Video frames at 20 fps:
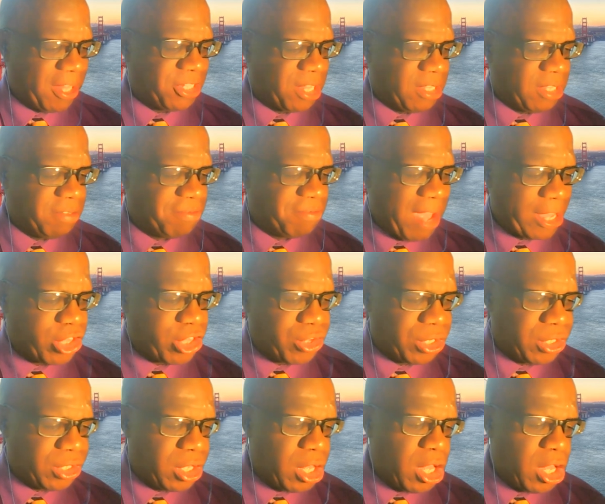
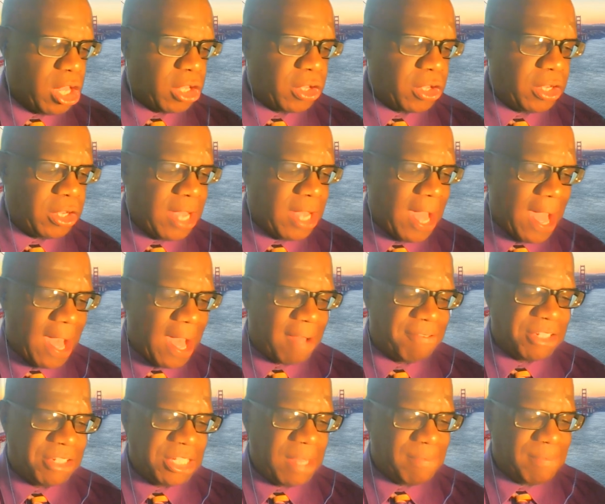infection could
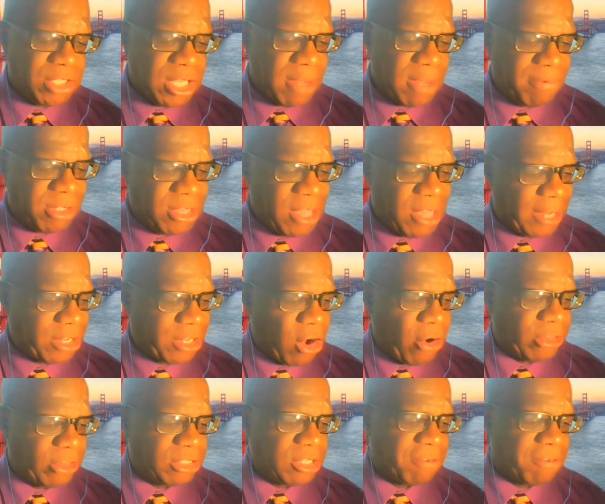have symptoms that
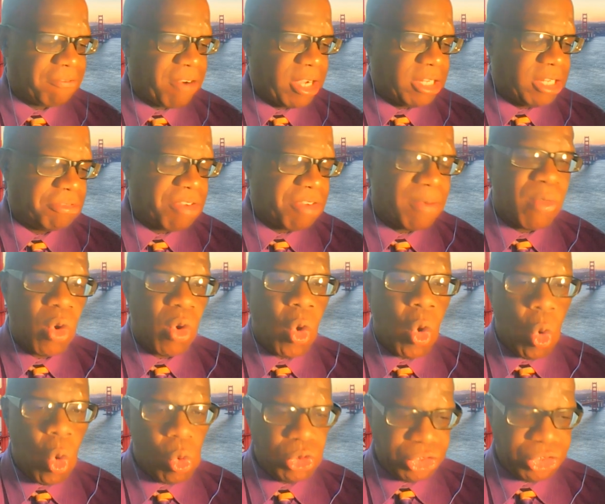are different from
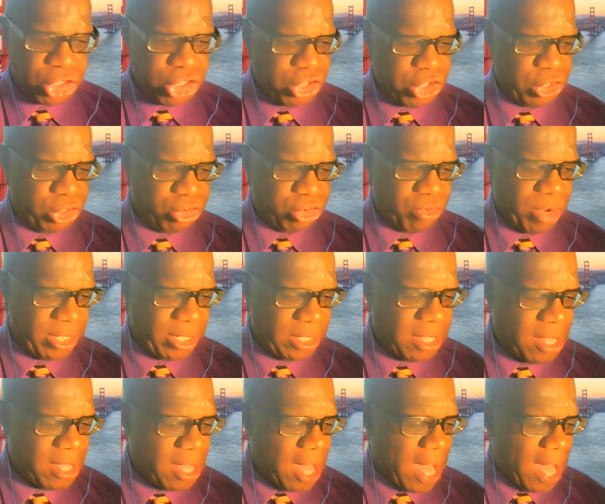older children
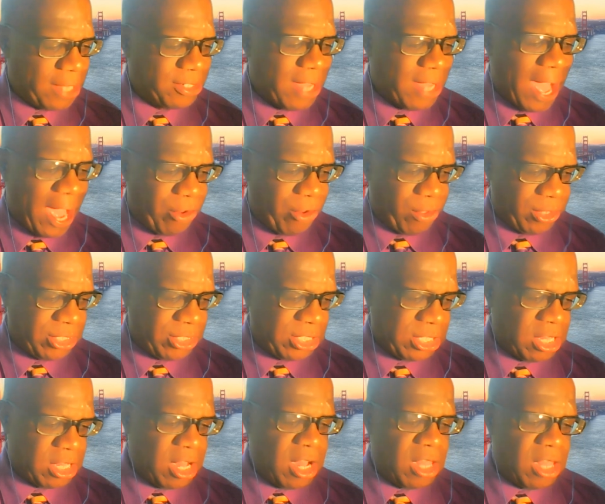and
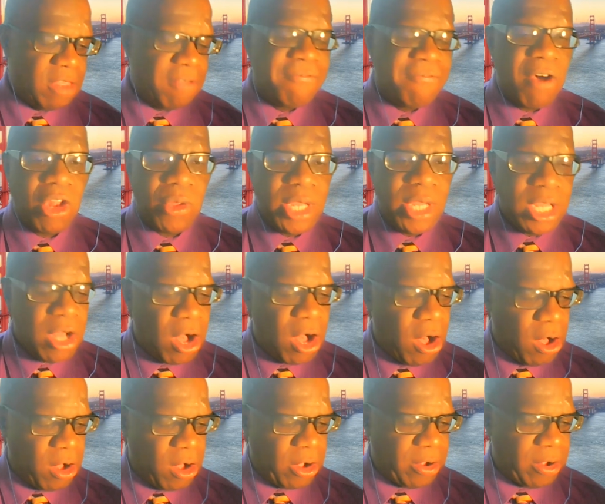adults. The following
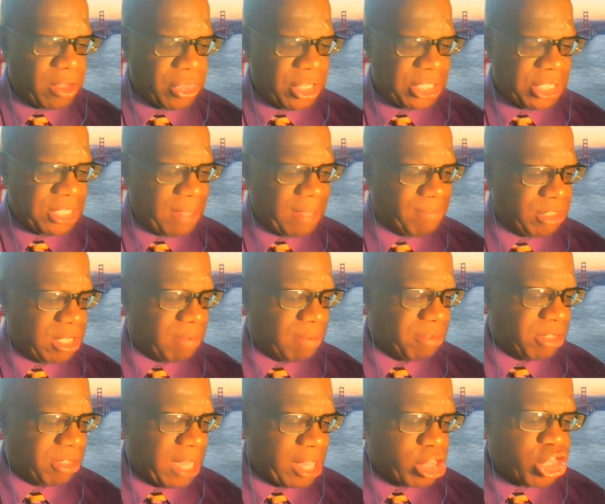are the
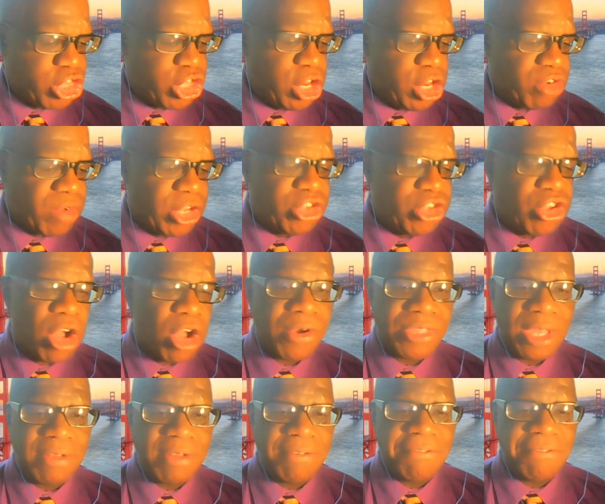symptoms that children younger
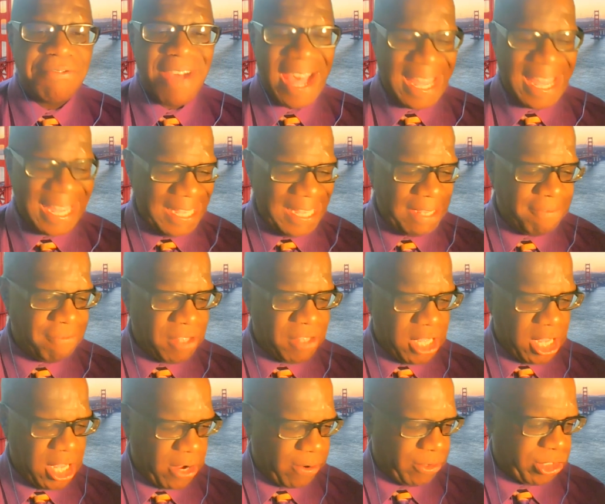than 5
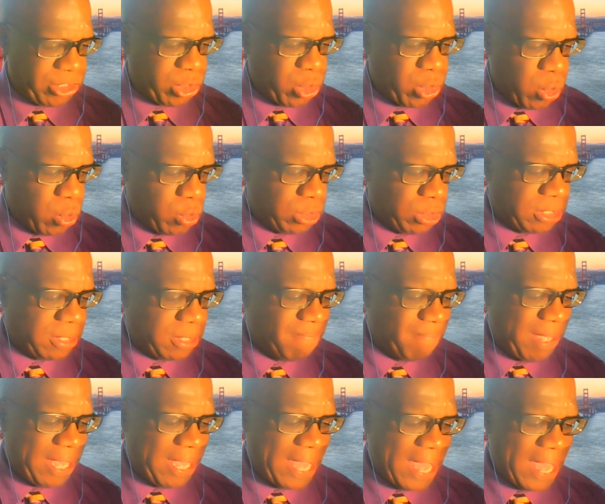years old
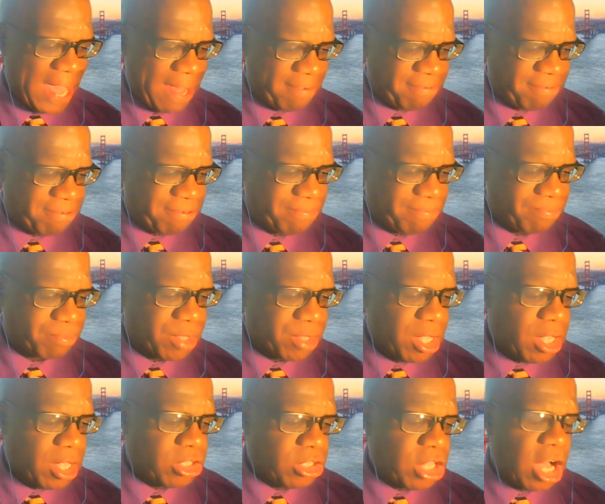may have.
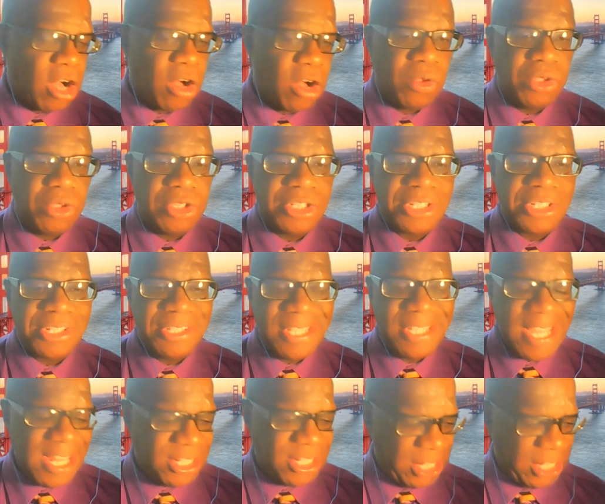Now,
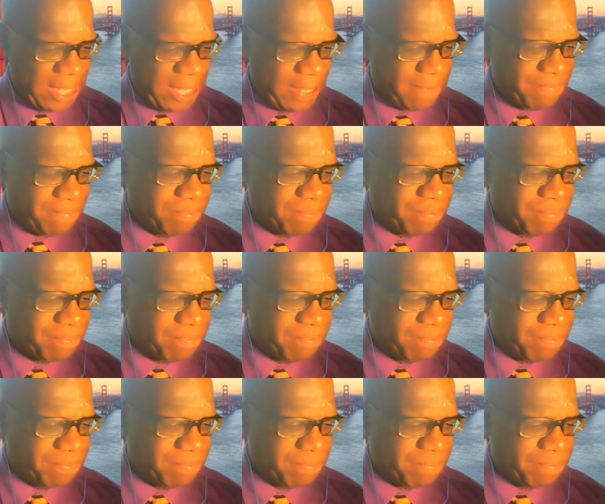sneezing,